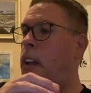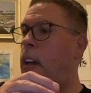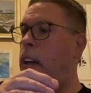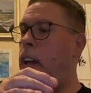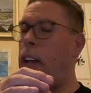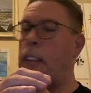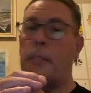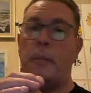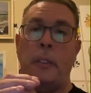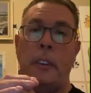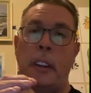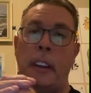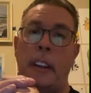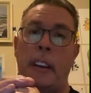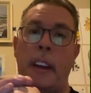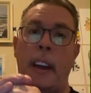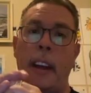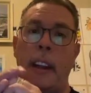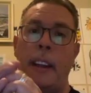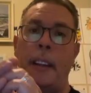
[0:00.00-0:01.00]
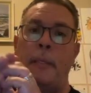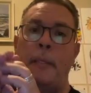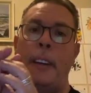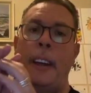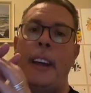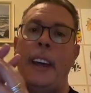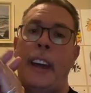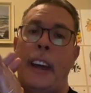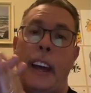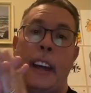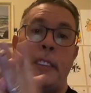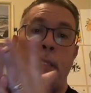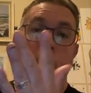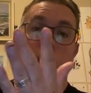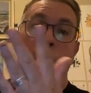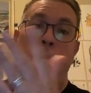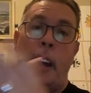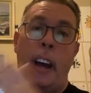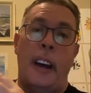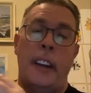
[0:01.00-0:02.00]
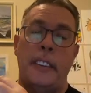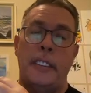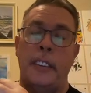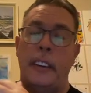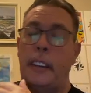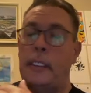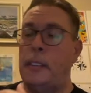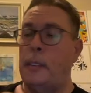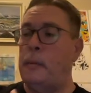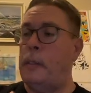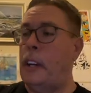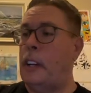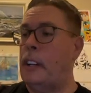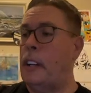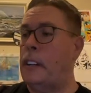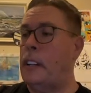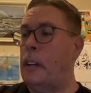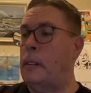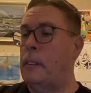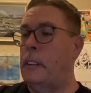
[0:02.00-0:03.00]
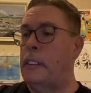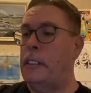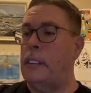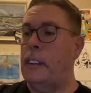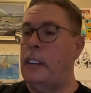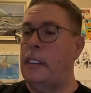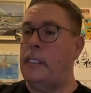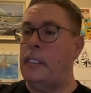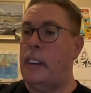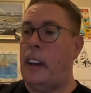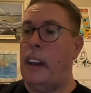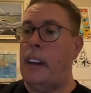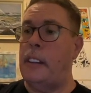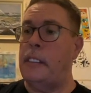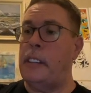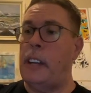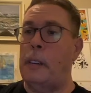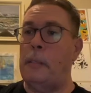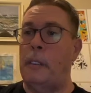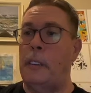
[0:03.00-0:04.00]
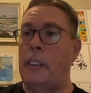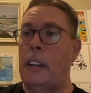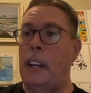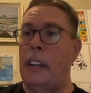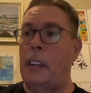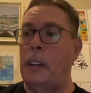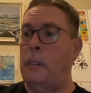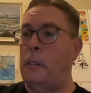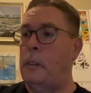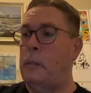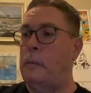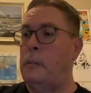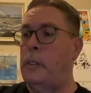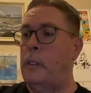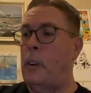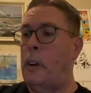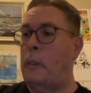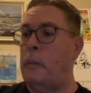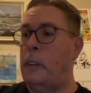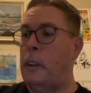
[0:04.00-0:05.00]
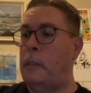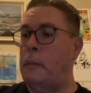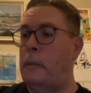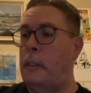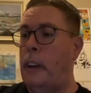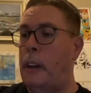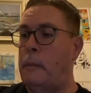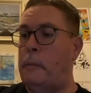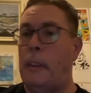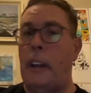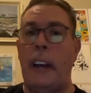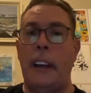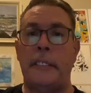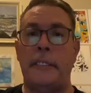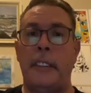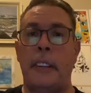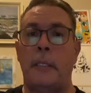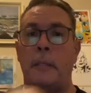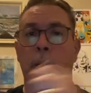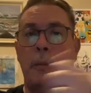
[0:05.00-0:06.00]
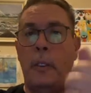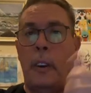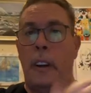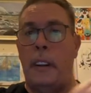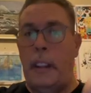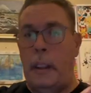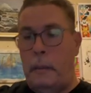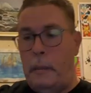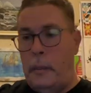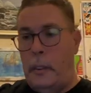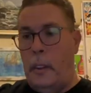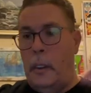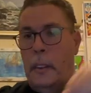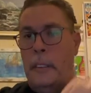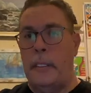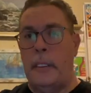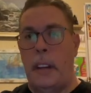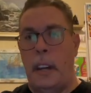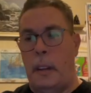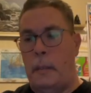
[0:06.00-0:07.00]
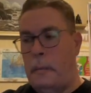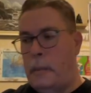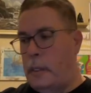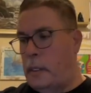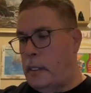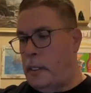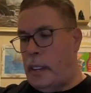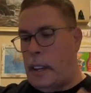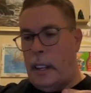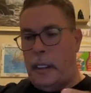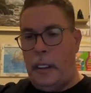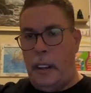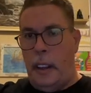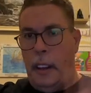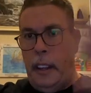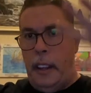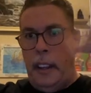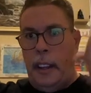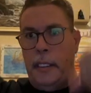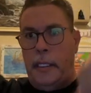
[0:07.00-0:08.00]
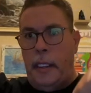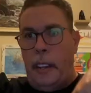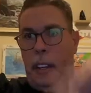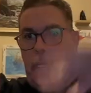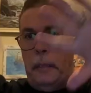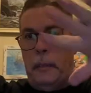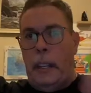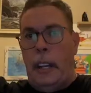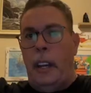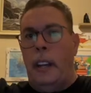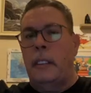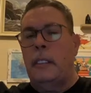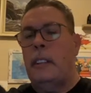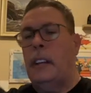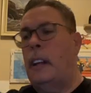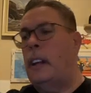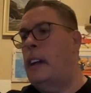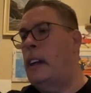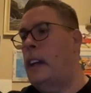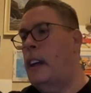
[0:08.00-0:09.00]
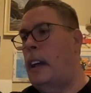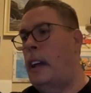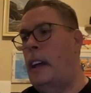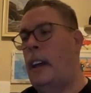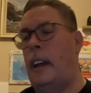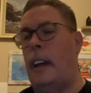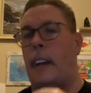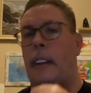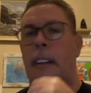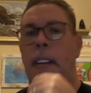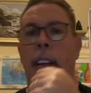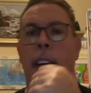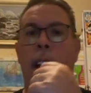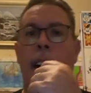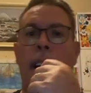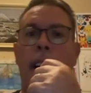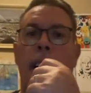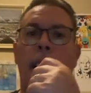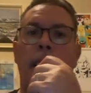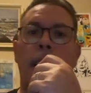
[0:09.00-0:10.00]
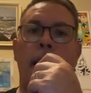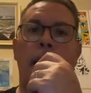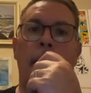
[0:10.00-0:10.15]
It's really the kind of, honestly, it's a picnic table. It's the kind of table that you would normally, like, plastic one that folds up, and it's got the legs that come out. And, I